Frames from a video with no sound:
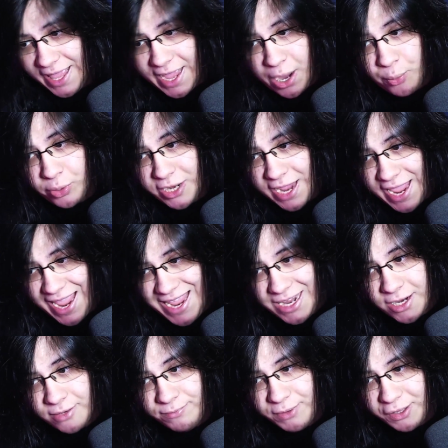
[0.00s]
I would hate
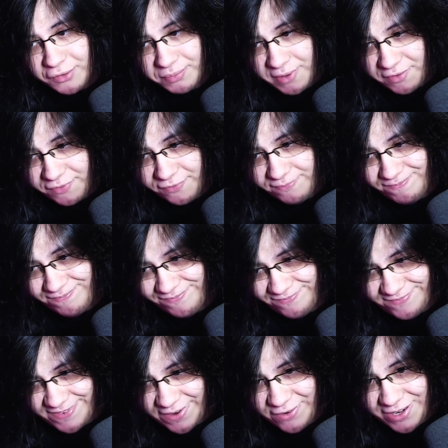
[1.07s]
it because my
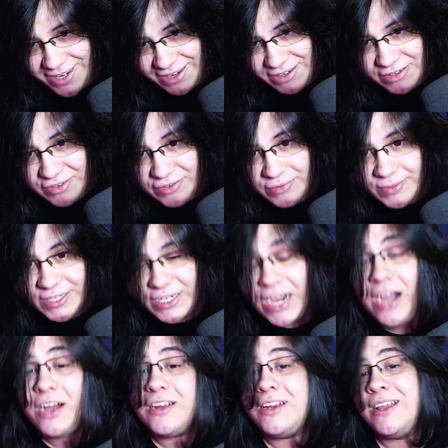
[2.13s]
favorite characters would be
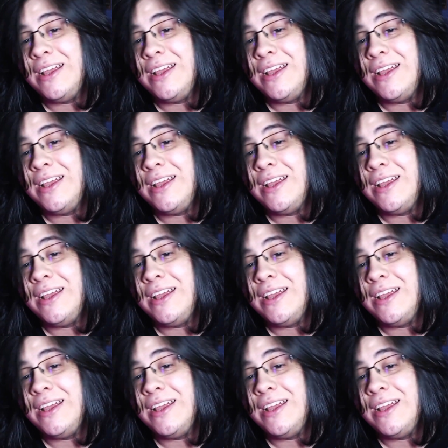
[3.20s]
gone,